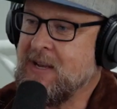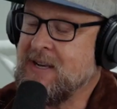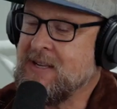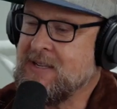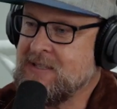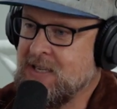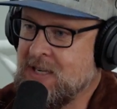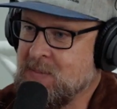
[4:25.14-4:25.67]
They
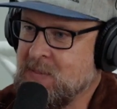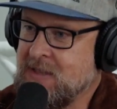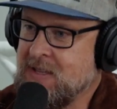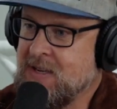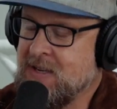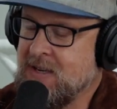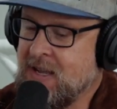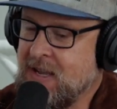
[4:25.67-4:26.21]
did tell me
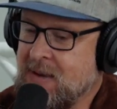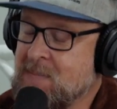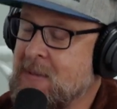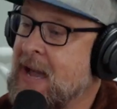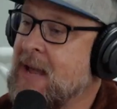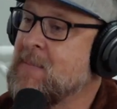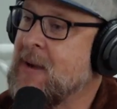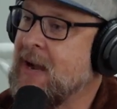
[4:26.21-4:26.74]
they did a
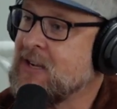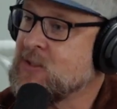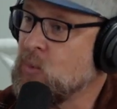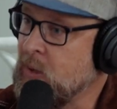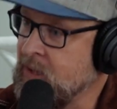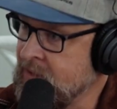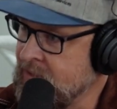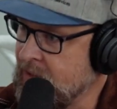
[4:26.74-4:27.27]
Mad Max
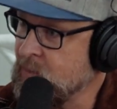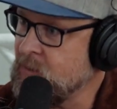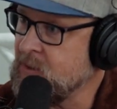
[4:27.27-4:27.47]
wedding there